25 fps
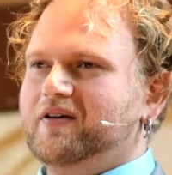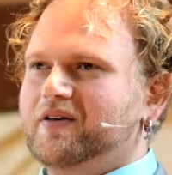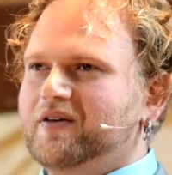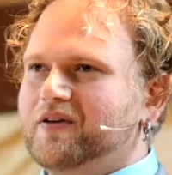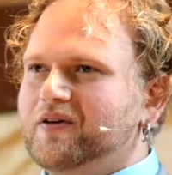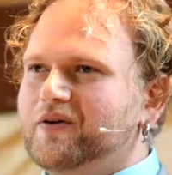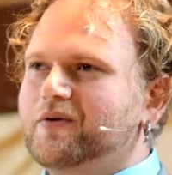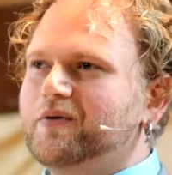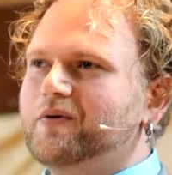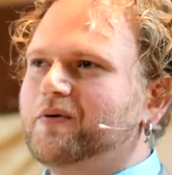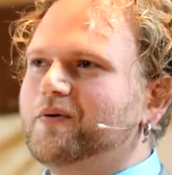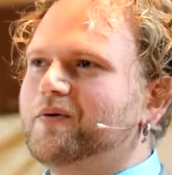
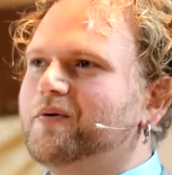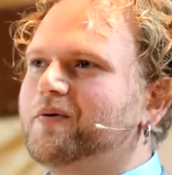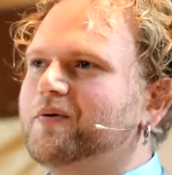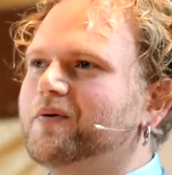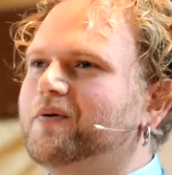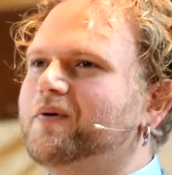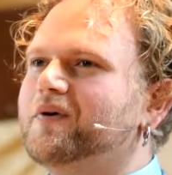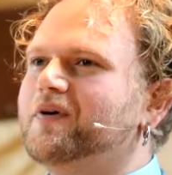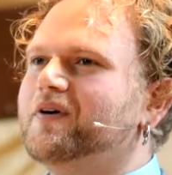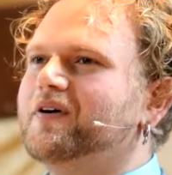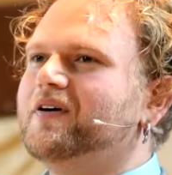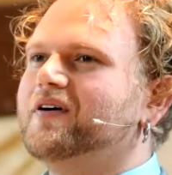
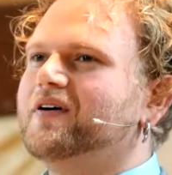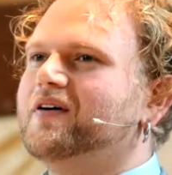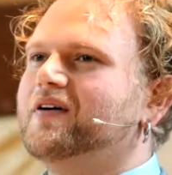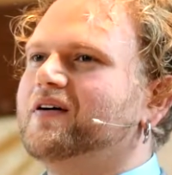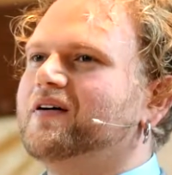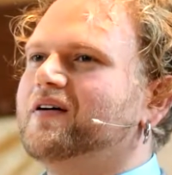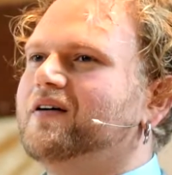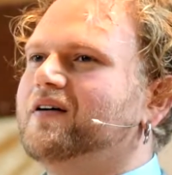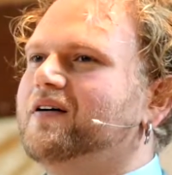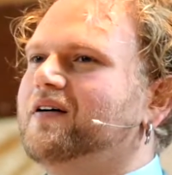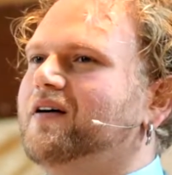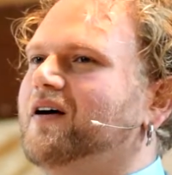You
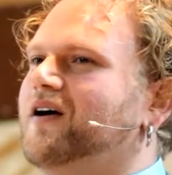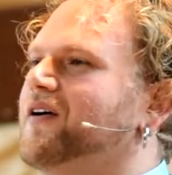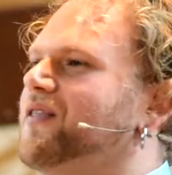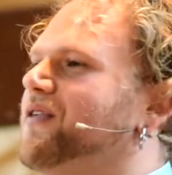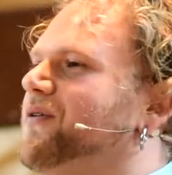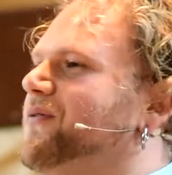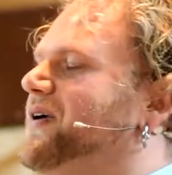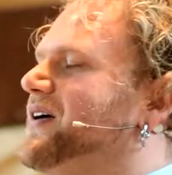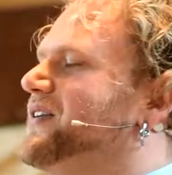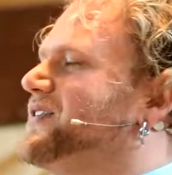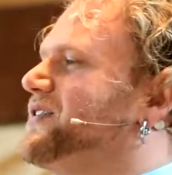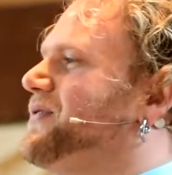are
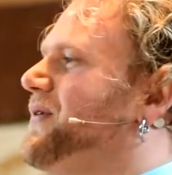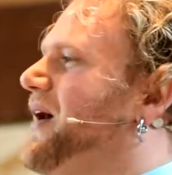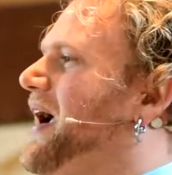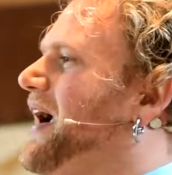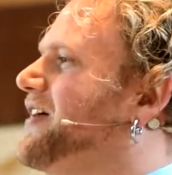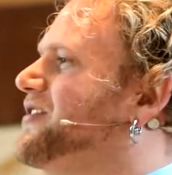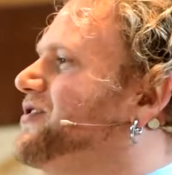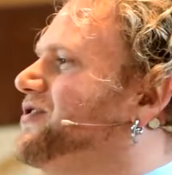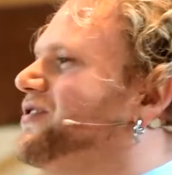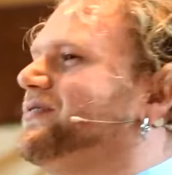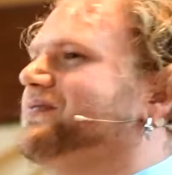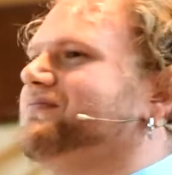the
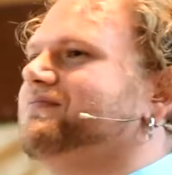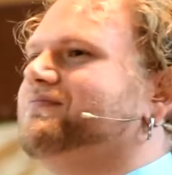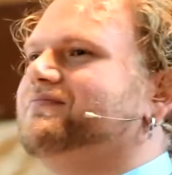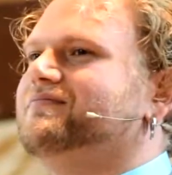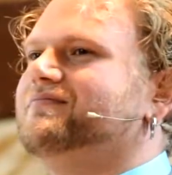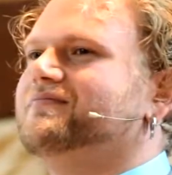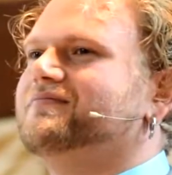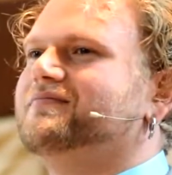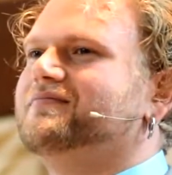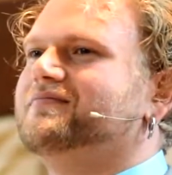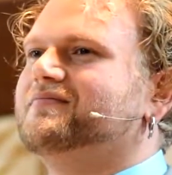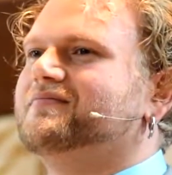resurrection
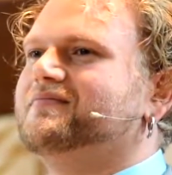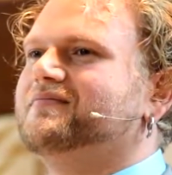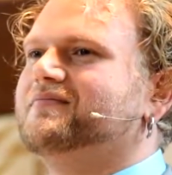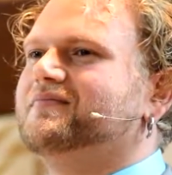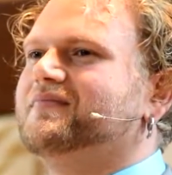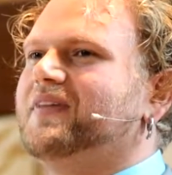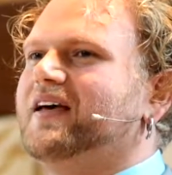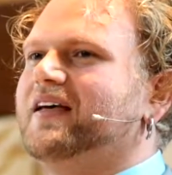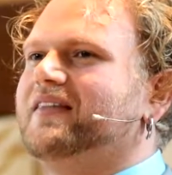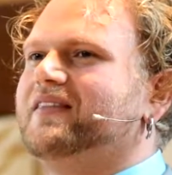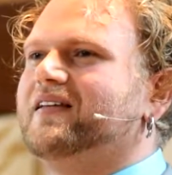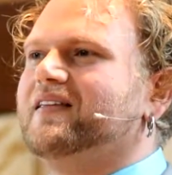
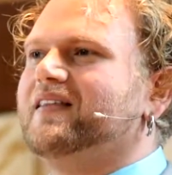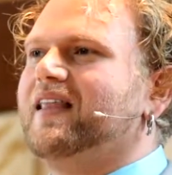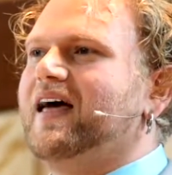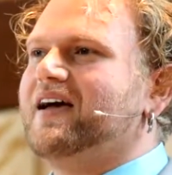and the